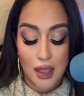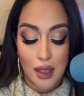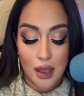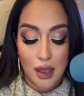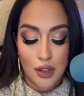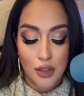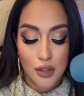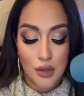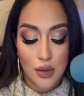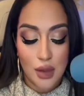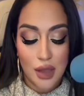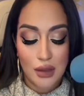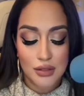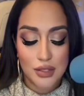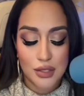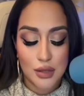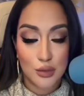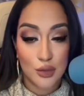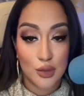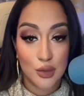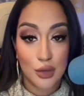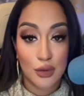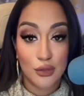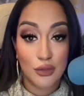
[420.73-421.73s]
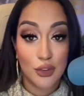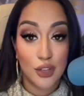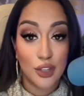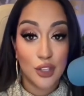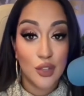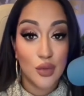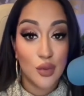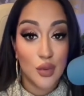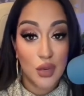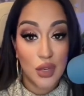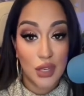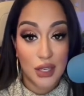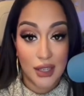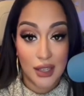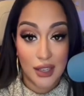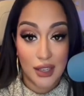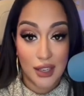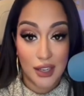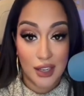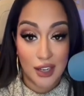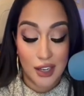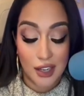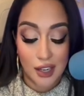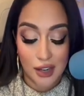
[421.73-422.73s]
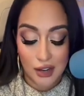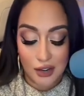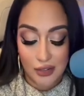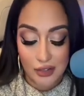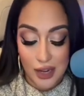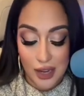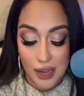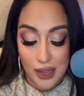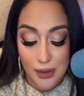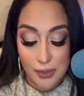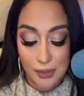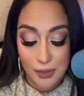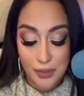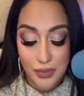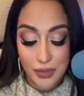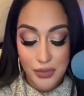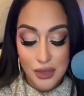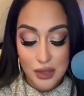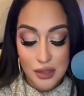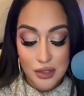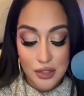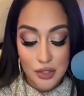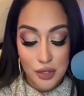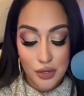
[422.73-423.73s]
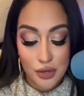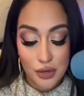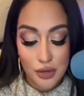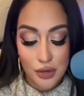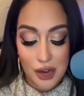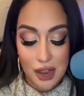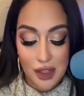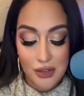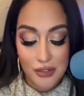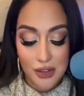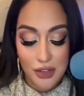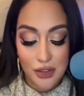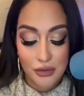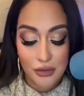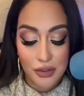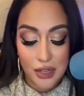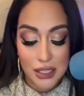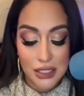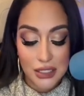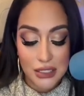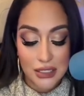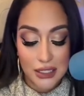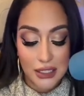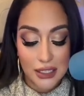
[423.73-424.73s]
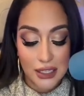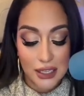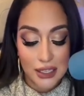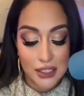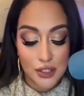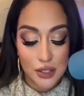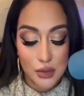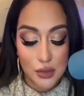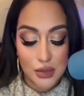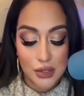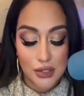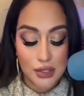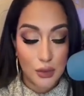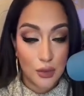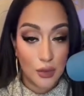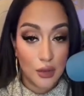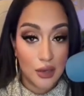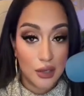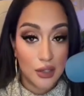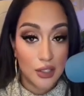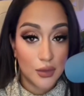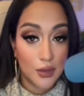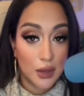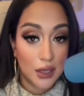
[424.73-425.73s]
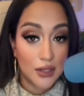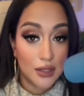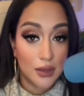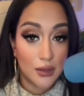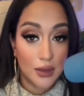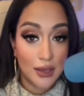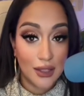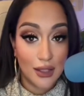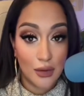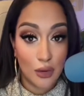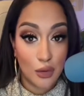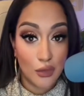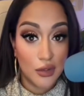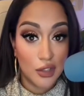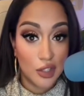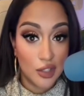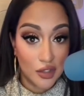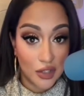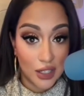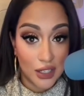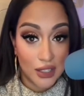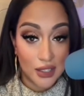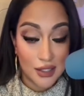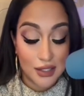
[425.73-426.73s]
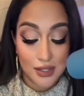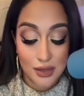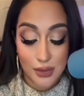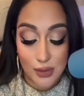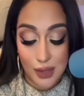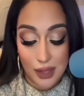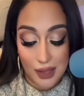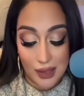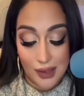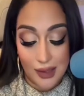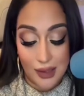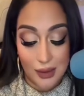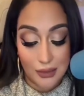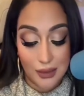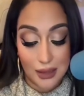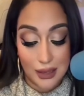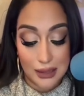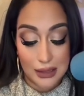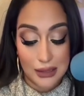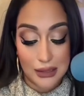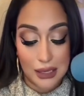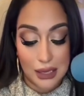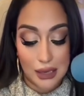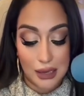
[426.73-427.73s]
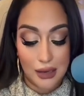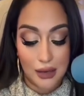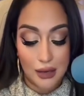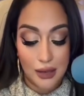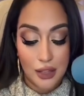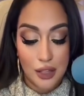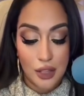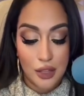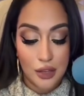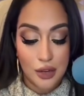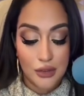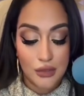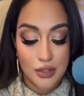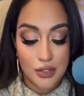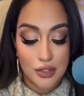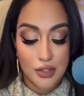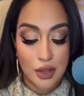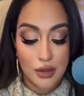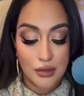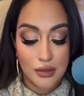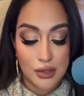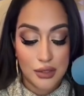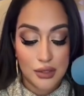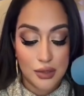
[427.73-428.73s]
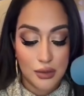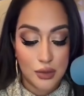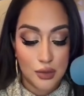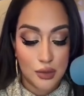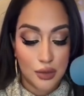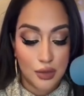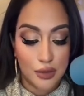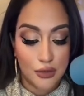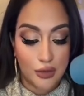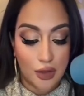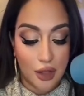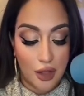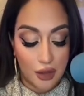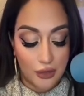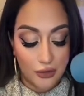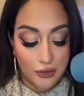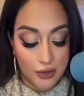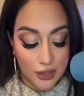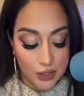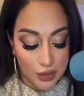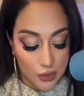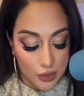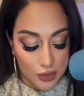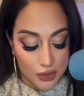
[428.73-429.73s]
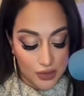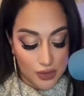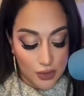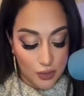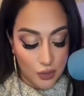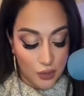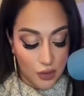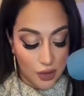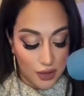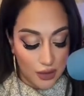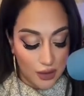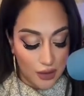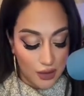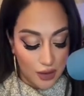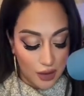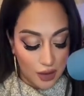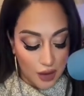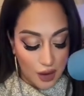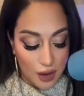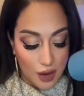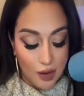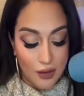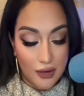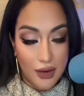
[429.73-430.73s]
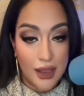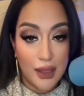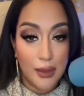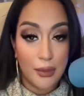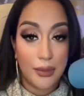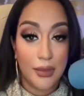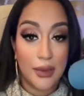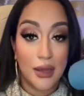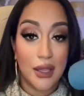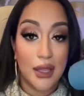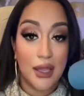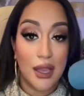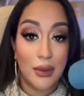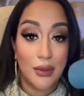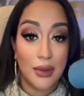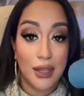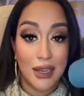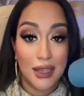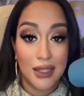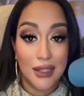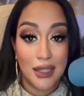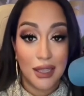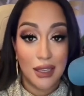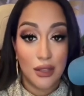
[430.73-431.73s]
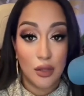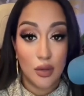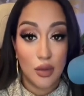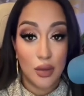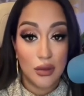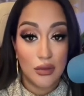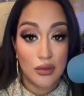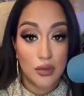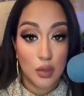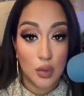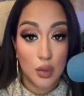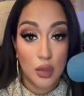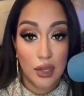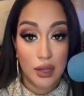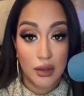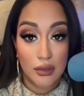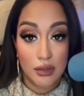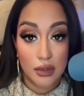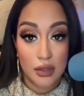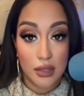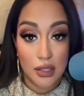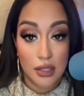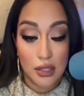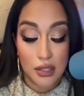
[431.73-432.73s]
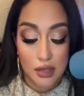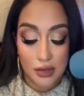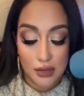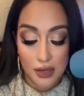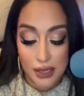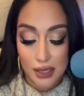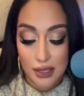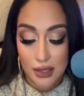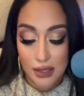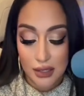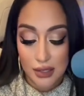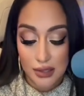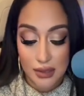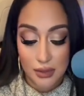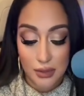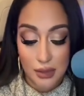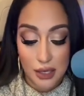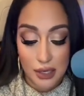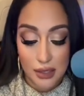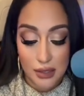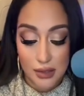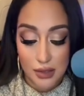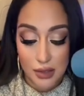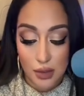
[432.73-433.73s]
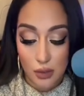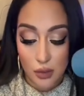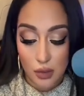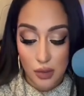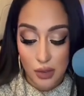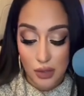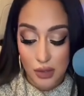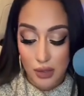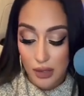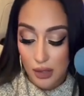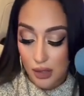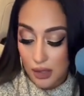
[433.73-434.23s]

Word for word: You have some sort of reunion here, all right? So you're having a reconciliation with someone else, possibly over drinks, okay? I'm getting that. You're resolving some sort of conflict with someone, all right? But I'm getting that you have two lovers, all right? Because I'm getting someone